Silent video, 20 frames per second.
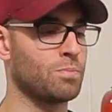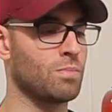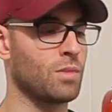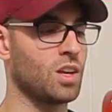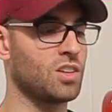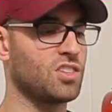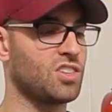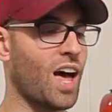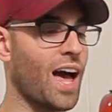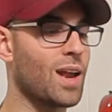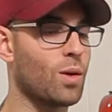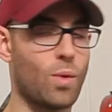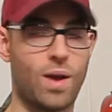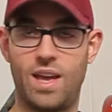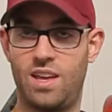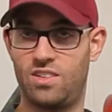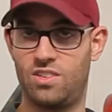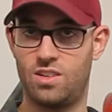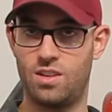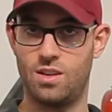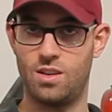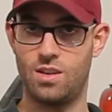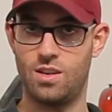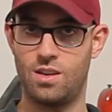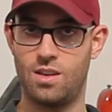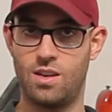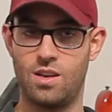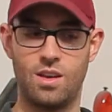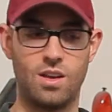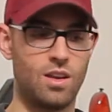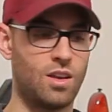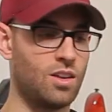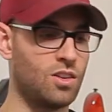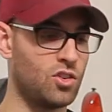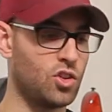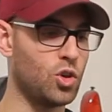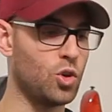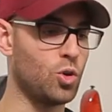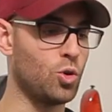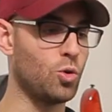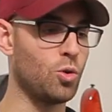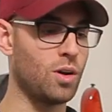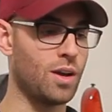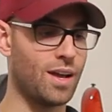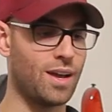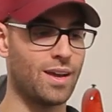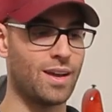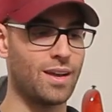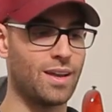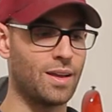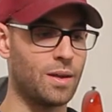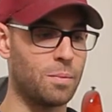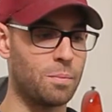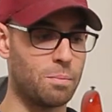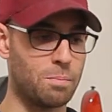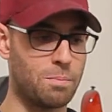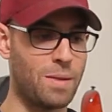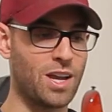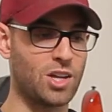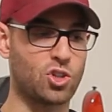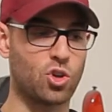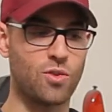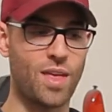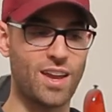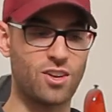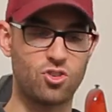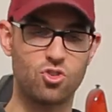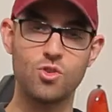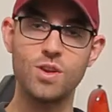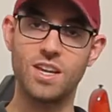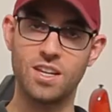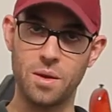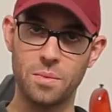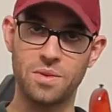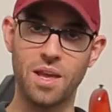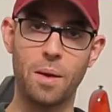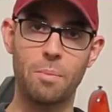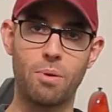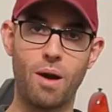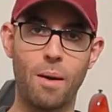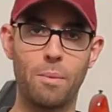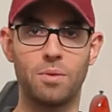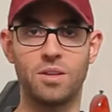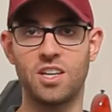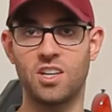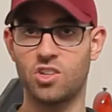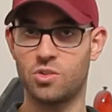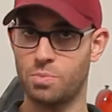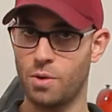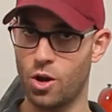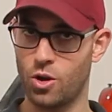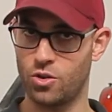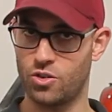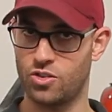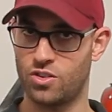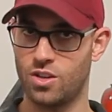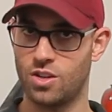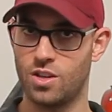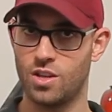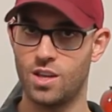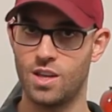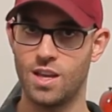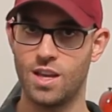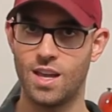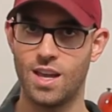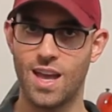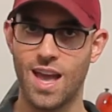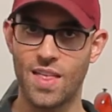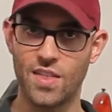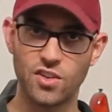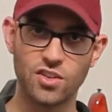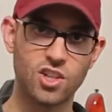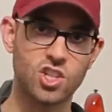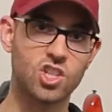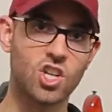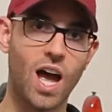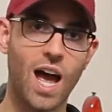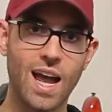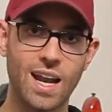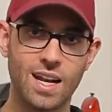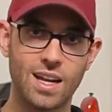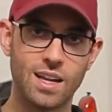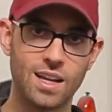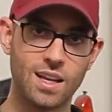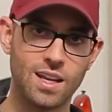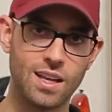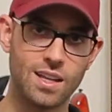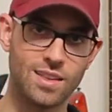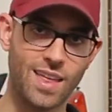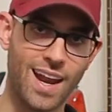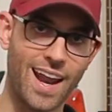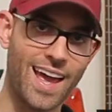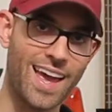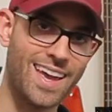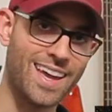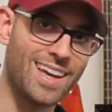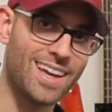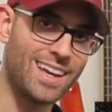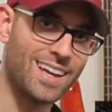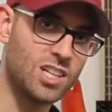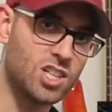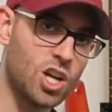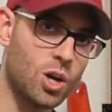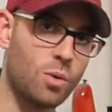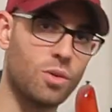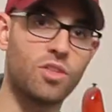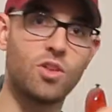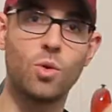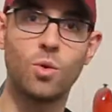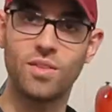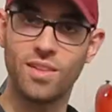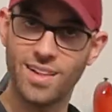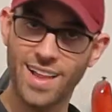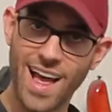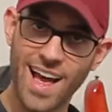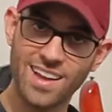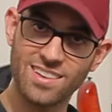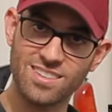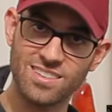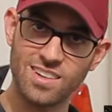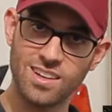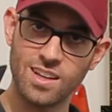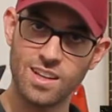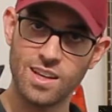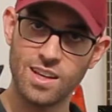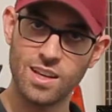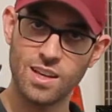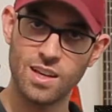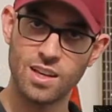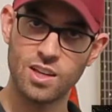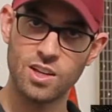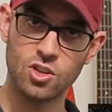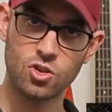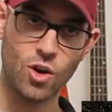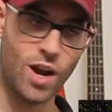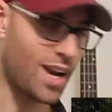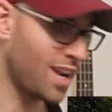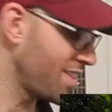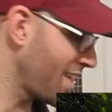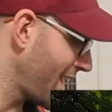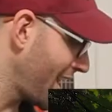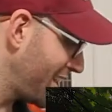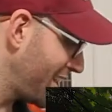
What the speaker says: sideways, to make sure that tree comes out properly exposed. And there's a shot that I shared with you in the last training that I